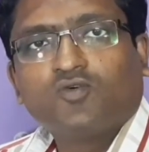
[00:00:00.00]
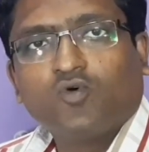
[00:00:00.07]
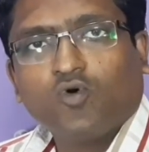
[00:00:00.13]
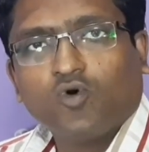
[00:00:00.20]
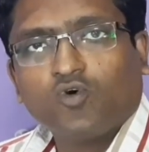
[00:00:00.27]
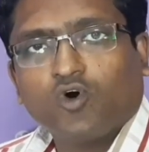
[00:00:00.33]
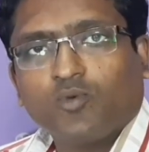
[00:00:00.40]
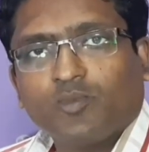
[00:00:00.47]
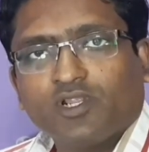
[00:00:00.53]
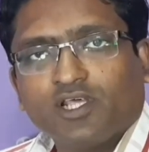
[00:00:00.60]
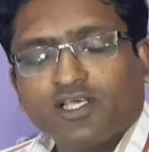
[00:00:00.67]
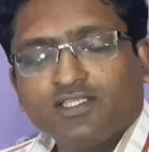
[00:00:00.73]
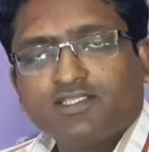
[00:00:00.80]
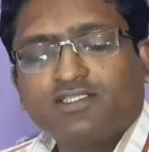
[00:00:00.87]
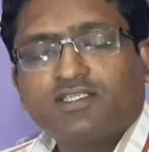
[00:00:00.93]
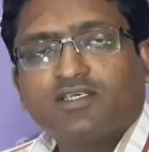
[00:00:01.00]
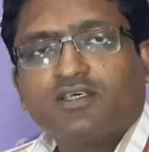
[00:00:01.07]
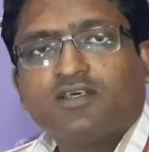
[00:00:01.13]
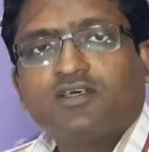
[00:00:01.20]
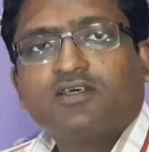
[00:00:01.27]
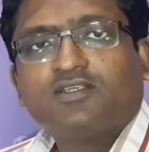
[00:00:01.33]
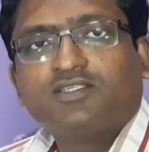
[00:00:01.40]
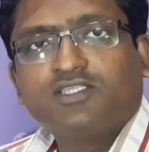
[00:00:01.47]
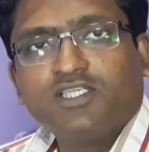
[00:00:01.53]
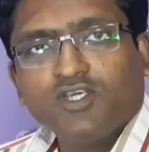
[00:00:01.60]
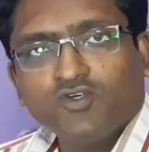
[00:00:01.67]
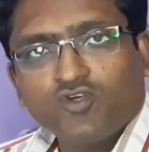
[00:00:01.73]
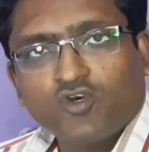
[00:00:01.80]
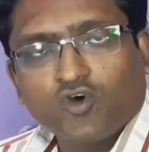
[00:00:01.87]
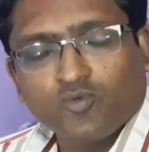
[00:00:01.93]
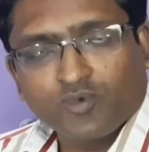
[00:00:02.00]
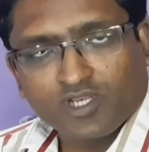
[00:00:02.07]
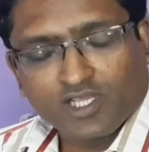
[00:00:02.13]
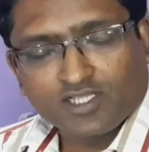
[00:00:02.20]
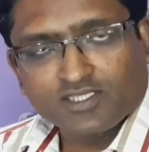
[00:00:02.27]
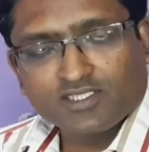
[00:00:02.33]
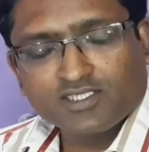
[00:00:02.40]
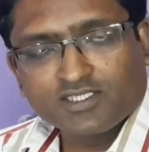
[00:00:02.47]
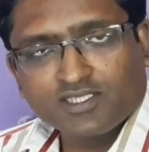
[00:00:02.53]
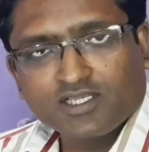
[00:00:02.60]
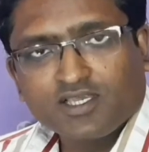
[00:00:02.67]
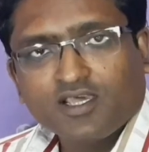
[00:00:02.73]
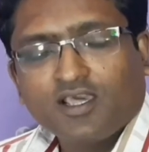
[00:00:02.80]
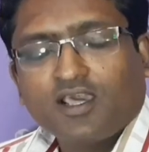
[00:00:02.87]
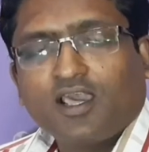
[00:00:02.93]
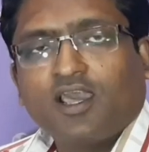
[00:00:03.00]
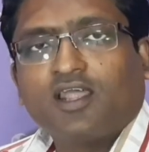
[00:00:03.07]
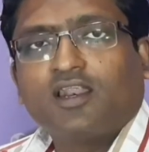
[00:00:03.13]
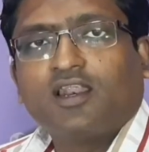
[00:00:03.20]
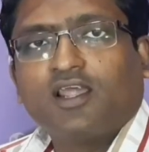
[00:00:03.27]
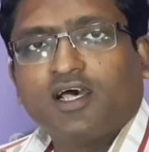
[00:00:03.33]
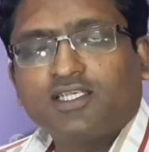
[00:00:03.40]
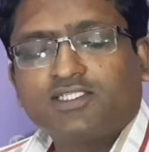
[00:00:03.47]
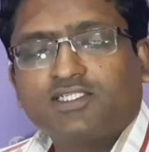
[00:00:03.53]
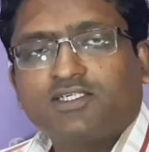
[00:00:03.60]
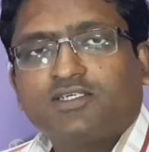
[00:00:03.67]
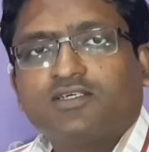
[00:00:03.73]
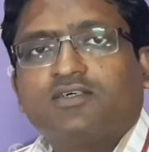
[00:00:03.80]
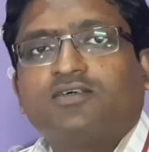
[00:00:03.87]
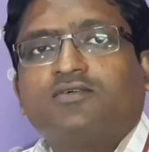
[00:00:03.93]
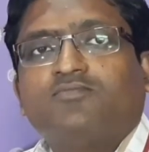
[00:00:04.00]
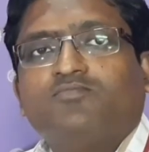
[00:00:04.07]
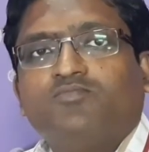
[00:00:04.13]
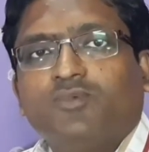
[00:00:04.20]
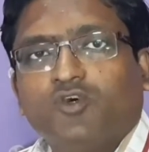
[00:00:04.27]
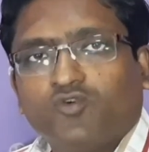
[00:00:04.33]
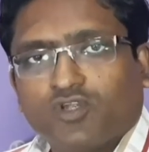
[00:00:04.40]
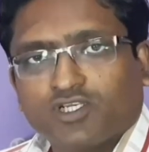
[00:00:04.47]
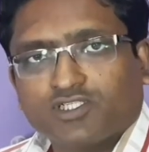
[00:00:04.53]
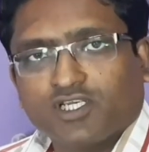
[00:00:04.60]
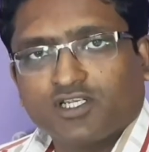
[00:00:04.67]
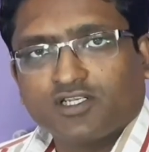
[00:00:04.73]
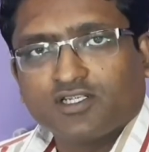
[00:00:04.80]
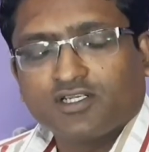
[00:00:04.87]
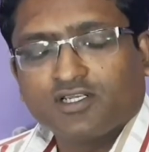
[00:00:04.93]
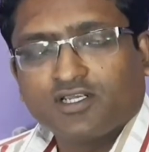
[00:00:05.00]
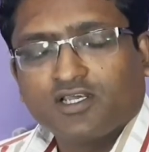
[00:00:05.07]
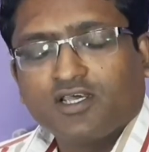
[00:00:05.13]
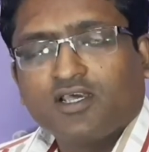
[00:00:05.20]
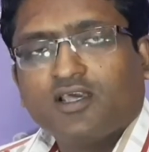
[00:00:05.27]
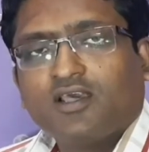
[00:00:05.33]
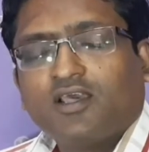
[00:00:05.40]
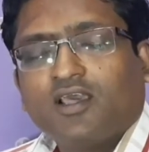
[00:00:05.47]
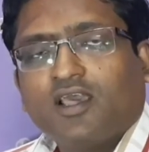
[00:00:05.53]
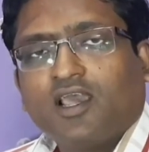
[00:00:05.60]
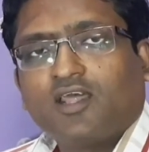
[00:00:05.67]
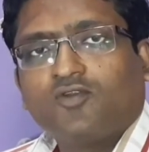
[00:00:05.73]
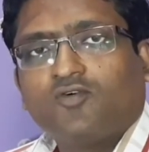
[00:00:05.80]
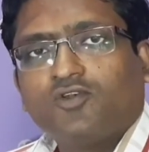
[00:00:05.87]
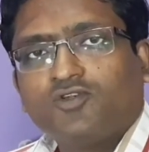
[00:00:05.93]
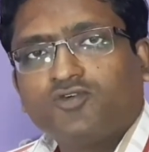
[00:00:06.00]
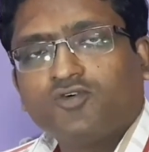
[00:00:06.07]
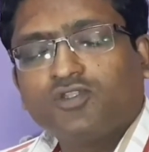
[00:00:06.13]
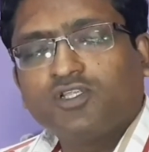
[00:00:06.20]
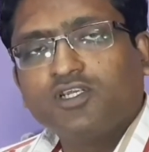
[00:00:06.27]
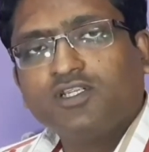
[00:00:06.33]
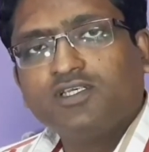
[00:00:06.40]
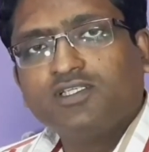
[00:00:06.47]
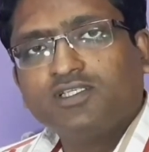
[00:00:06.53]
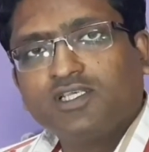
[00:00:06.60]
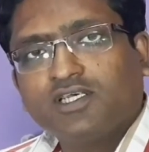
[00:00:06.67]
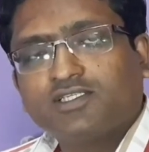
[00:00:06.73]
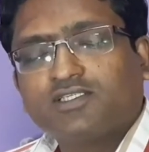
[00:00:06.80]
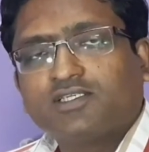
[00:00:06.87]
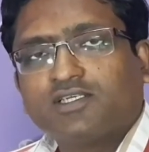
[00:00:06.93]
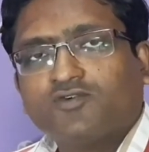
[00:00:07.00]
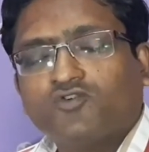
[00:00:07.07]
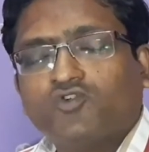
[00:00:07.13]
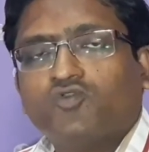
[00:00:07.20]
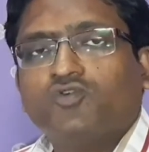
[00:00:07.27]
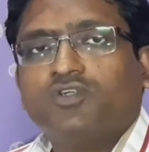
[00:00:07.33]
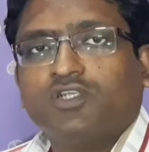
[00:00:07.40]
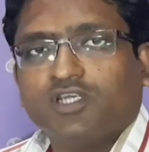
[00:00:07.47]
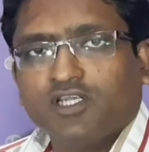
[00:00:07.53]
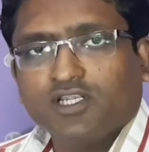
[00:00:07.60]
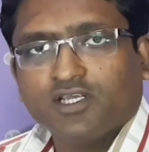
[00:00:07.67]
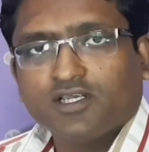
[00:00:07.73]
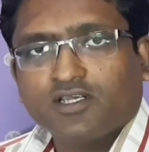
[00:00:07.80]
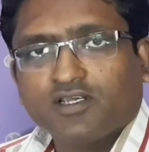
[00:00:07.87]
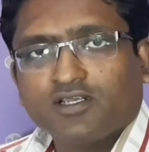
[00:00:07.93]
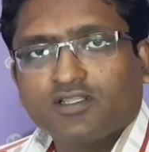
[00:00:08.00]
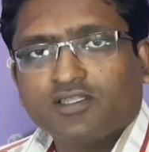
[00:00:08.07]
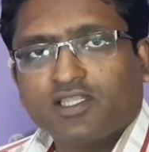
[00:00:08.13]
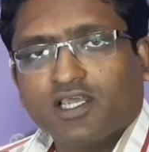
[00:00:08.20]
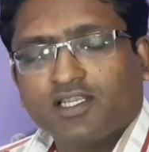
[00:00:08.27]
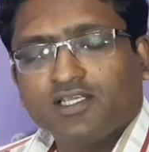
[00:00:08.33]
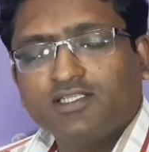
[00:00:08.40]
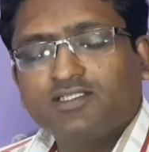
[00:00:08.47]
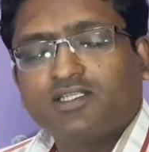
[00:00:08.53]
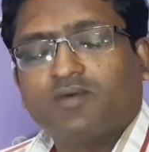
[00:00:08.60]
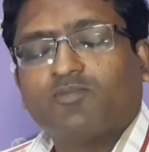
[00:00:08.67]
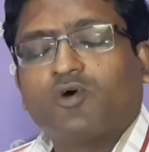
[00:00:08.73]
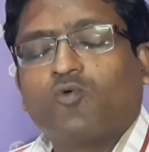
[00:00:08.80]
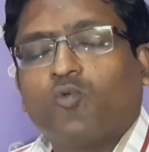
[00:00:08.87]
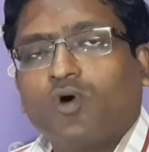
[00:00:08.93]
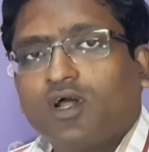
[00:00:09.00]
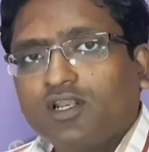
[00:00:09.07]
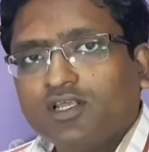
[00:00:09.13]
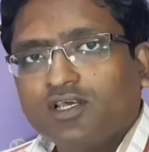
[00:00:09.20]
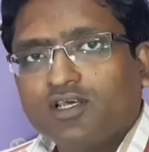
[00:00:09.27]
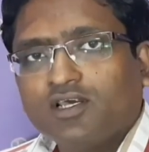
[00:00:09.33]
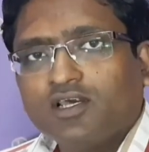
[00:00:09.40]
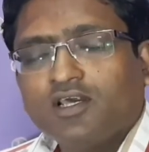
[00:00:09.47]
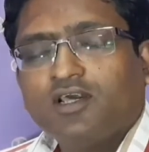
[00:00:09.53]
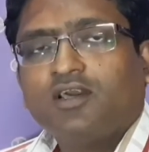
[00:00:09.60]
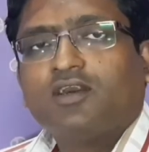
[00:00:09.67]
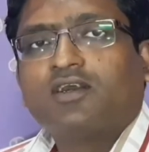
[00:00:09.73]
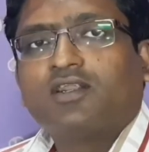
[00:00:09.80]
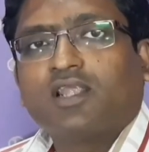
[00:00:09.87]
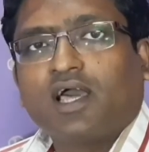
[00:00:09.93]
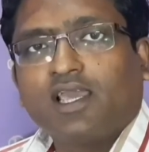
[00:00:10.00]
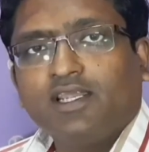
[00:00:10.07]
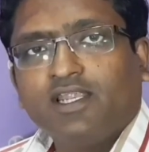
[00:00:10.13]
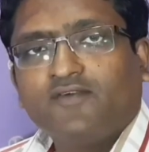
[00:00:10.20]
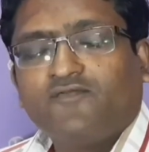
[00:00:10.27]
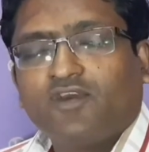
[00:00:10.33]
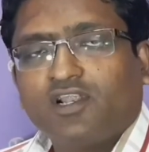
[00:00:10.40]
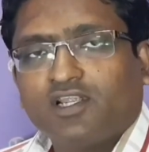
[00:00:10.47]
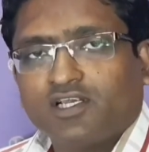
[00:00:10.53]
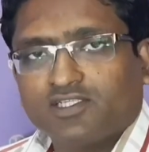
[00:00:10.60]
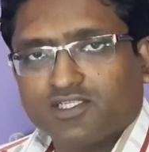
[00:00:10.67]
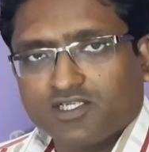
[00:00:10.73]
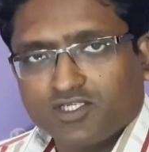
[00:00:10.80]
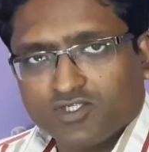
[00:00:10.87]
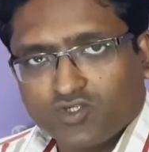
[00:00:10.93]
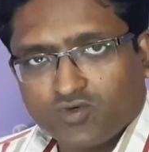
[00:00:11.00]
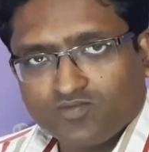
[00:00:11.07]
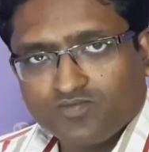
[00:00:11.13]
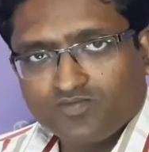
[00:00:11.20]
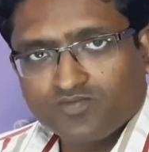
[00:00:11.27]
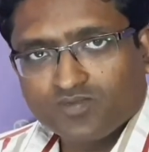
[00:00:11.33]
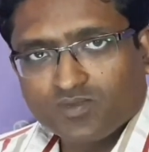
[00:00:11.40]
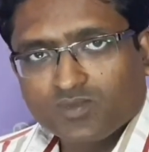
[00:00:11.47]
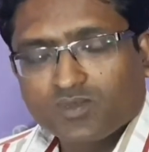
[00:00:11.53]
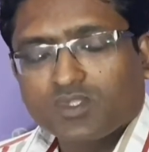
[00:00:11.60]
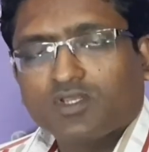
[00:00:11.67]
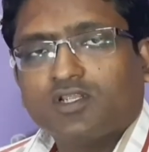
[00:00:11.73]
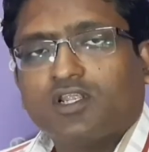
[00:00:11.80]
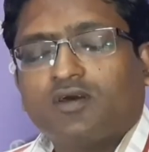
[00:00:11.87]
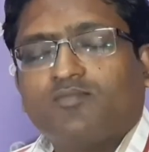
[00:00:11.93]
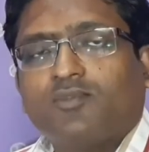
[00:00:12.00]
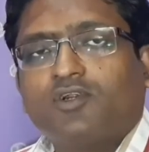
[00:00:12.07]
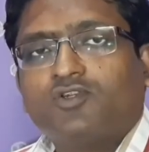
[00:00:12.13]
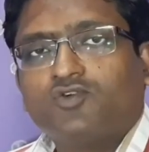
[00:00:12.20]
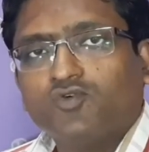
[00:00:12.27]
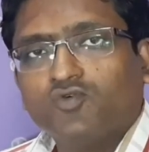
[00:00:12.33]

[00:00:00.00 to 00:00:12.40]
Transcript: codominance, pseudodominance, and last mutation. And also 3 diseases you should read, that is number 1 Klinefelter syndrome, number